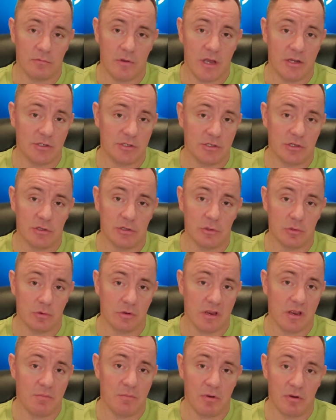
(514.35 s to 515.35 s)
Raj
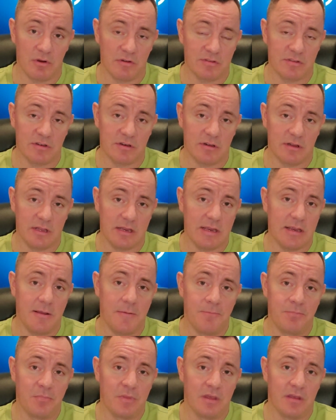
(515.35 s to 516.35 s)
Kaduri personally.